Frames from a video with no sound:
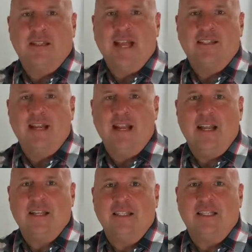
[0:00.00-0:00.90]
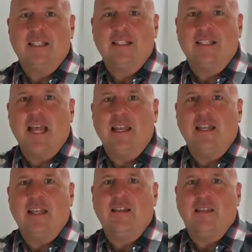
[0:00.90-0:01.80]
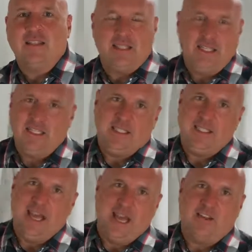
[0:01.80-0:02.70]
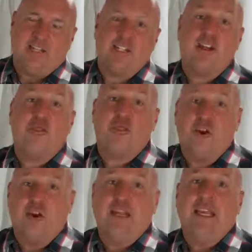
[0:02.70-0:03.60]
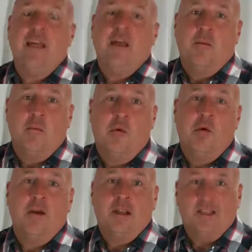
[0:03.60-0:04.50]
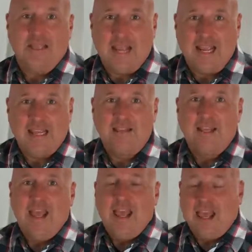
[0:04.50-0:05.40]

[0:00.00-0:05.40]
last night has extended the CDC guidelines to 30 more days.